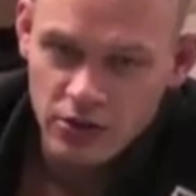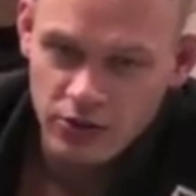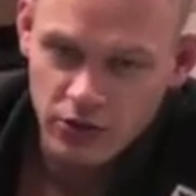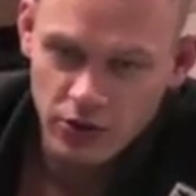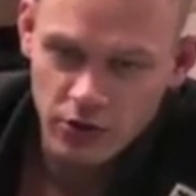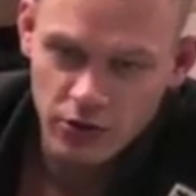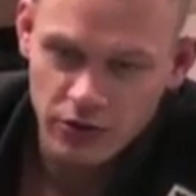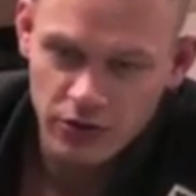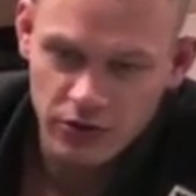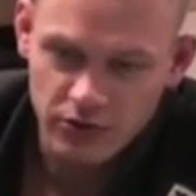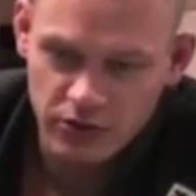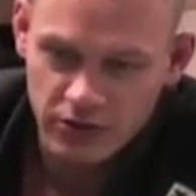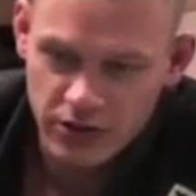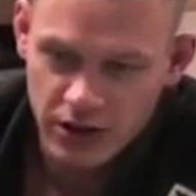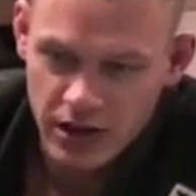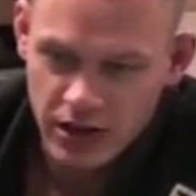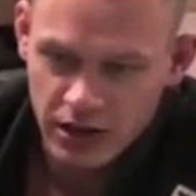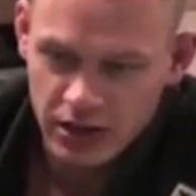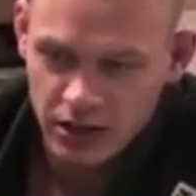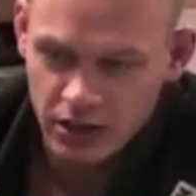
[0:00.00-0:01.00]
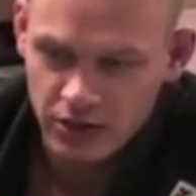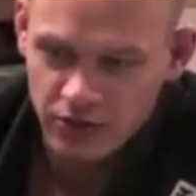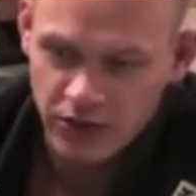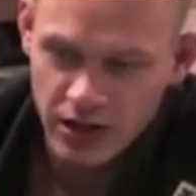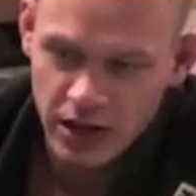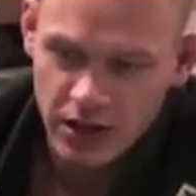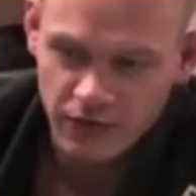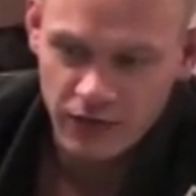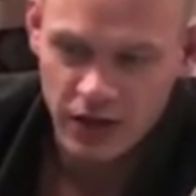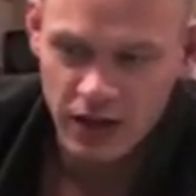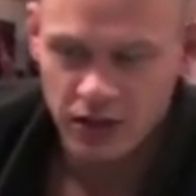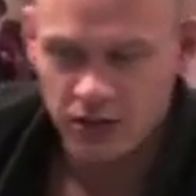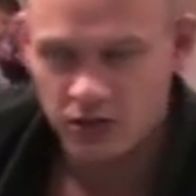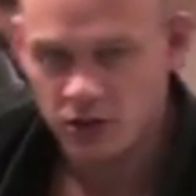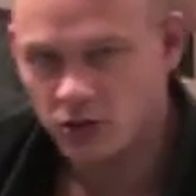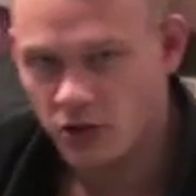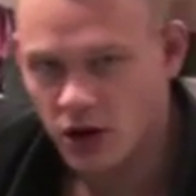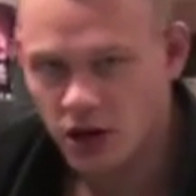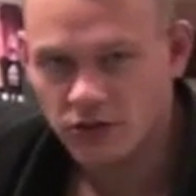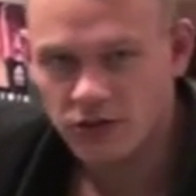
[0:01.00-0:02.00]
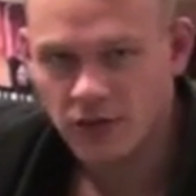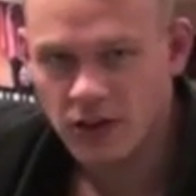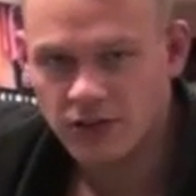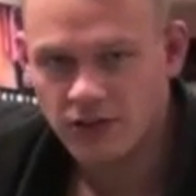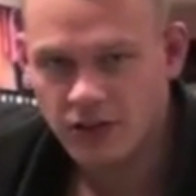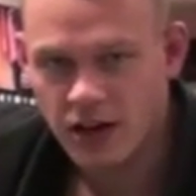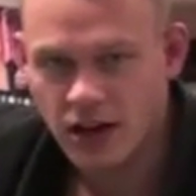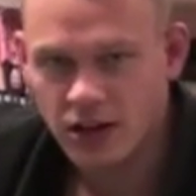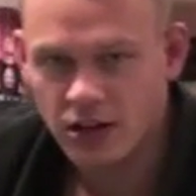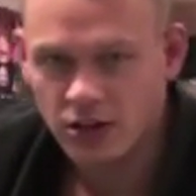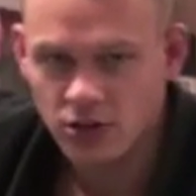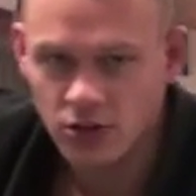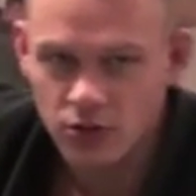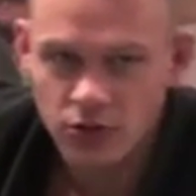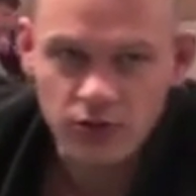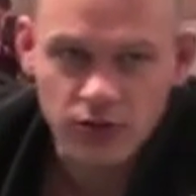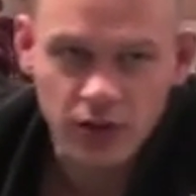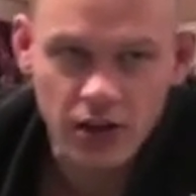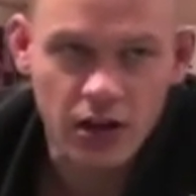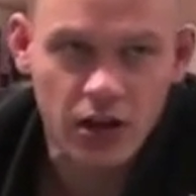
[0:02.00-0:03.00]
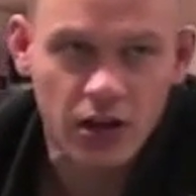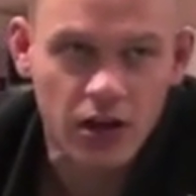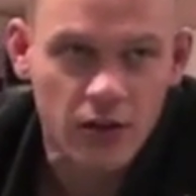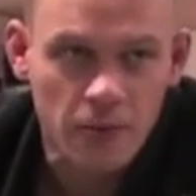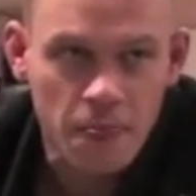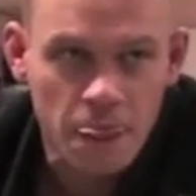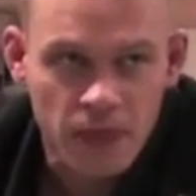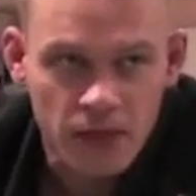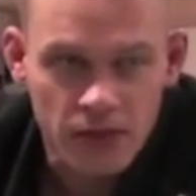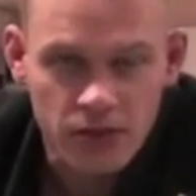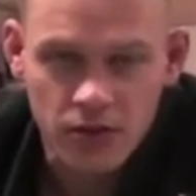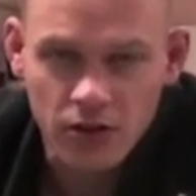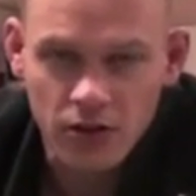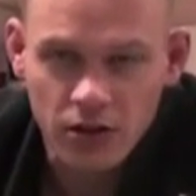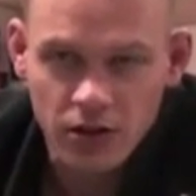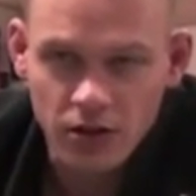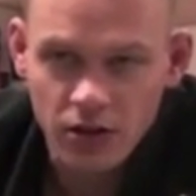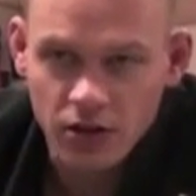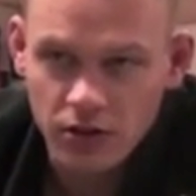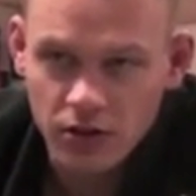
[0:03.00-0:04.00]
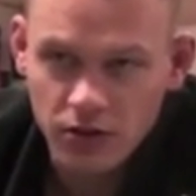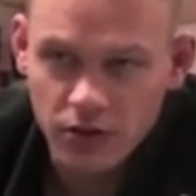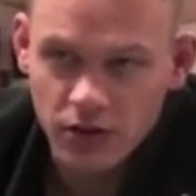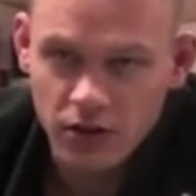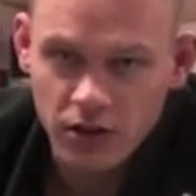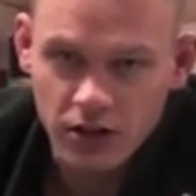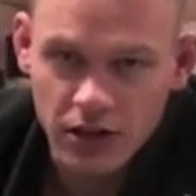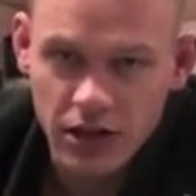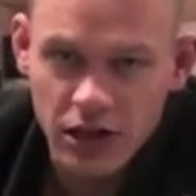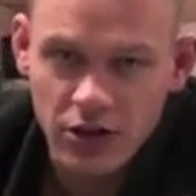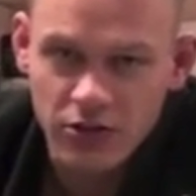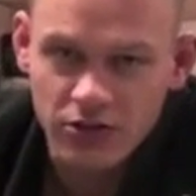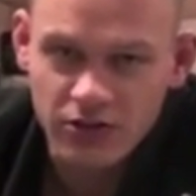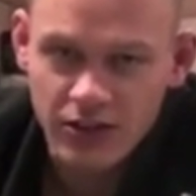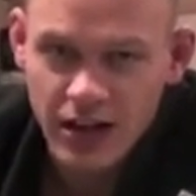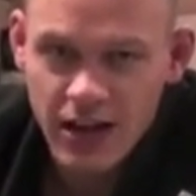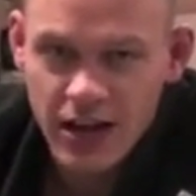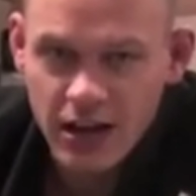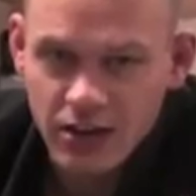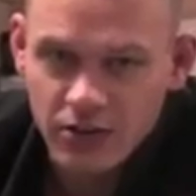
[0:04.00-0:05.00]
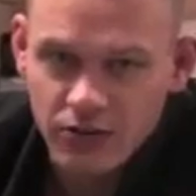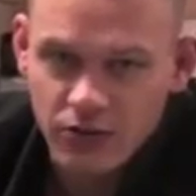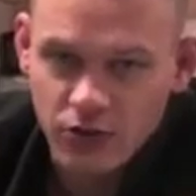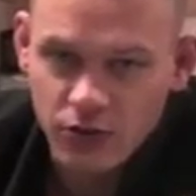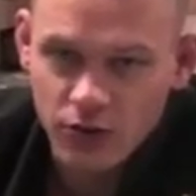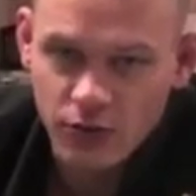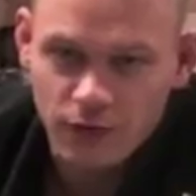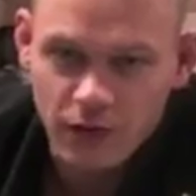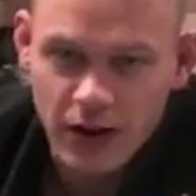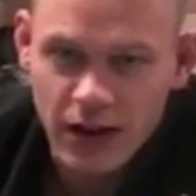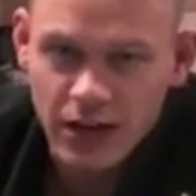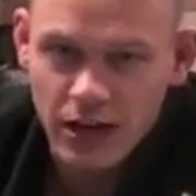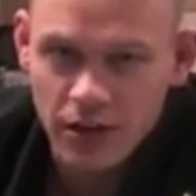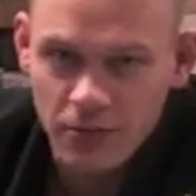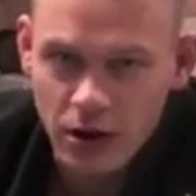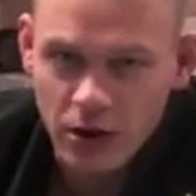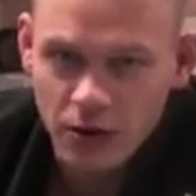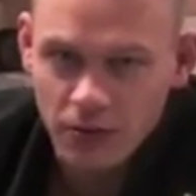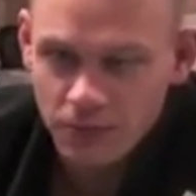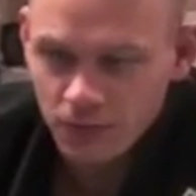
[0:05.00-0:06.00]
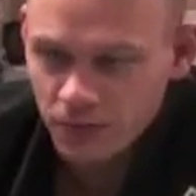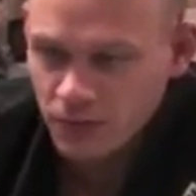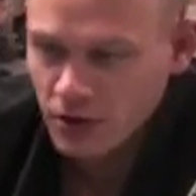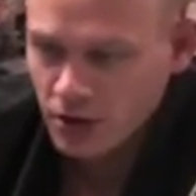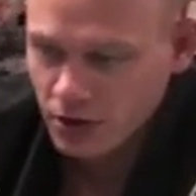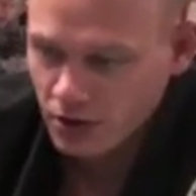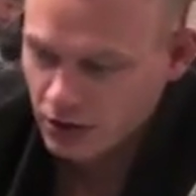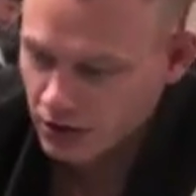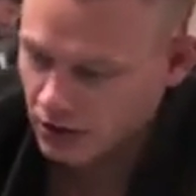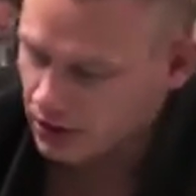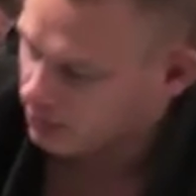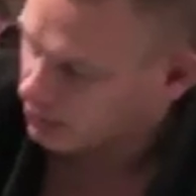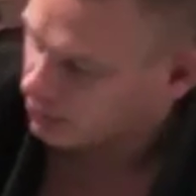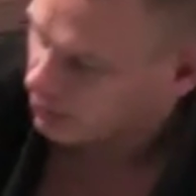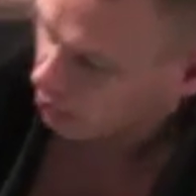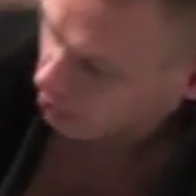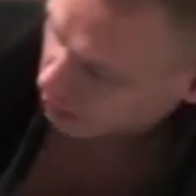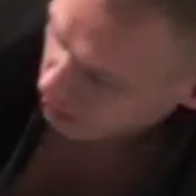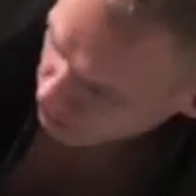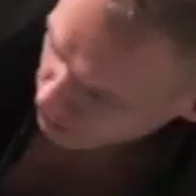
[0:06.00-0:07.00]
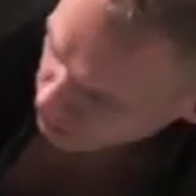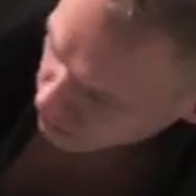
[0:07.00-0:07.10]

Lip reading: So this is like, instead of getting the crossface, I use the nearest leg to flatten him out. Right? So